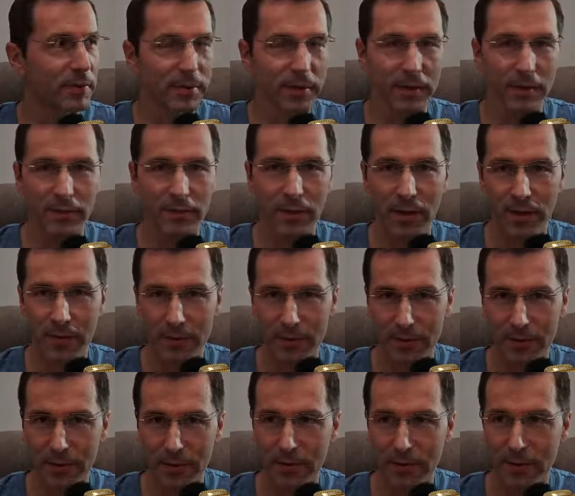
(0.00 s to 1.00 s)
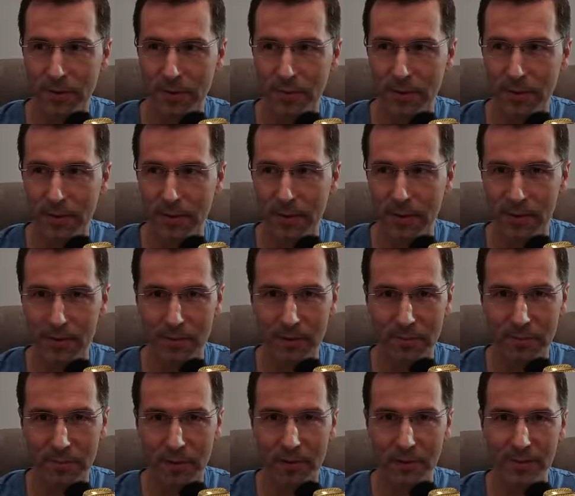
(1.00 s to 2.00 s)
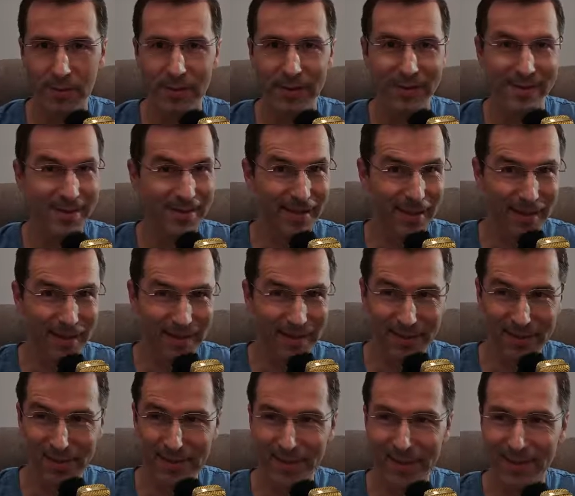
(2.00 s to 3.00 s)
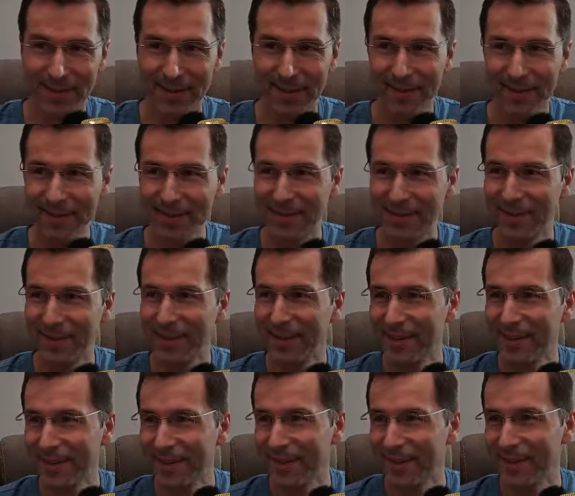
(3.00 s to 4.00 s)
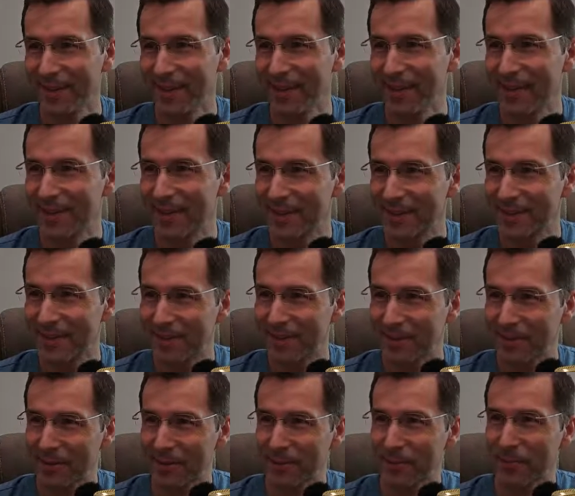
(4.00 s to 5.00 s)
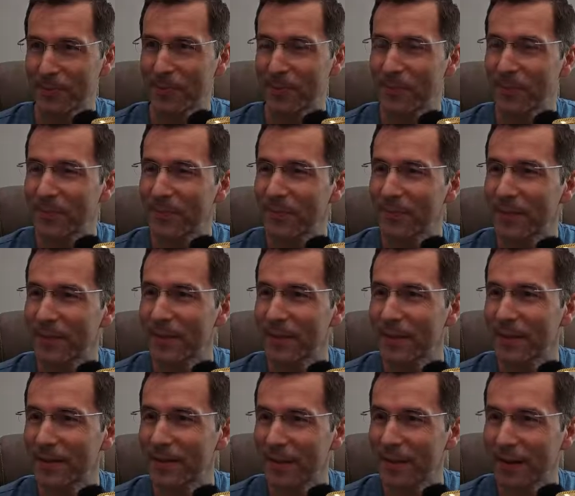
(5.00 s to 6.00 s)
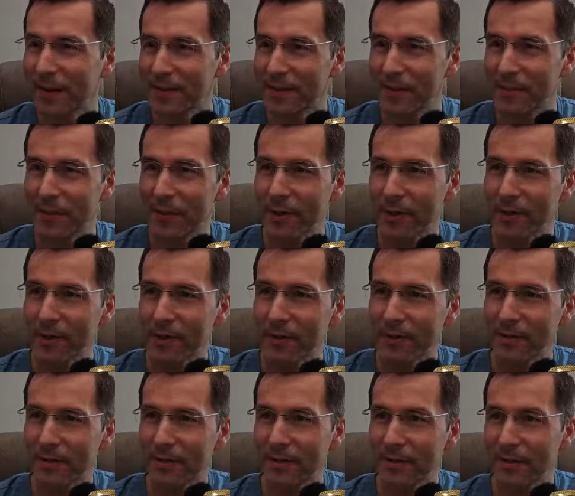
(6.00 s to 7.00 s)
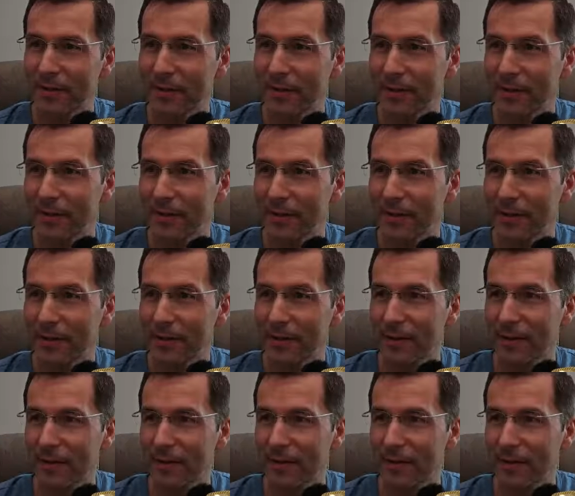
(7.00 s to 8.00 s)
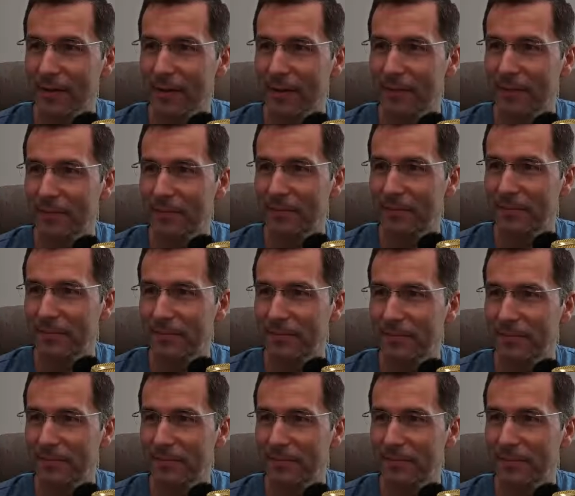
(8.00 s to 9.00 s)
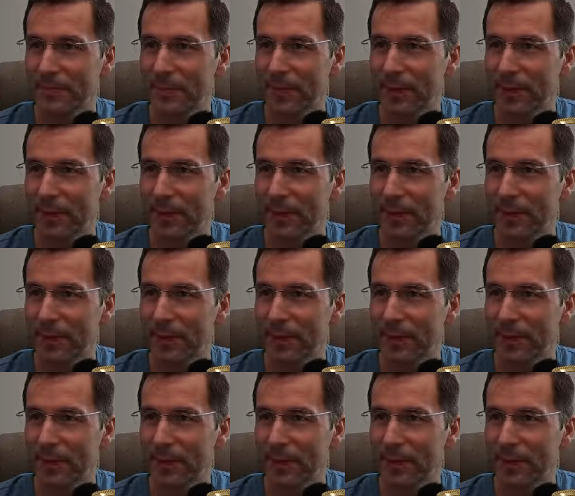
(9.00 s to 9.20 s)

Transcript: on our QRP cluster, because he said it. So that's great. Alberto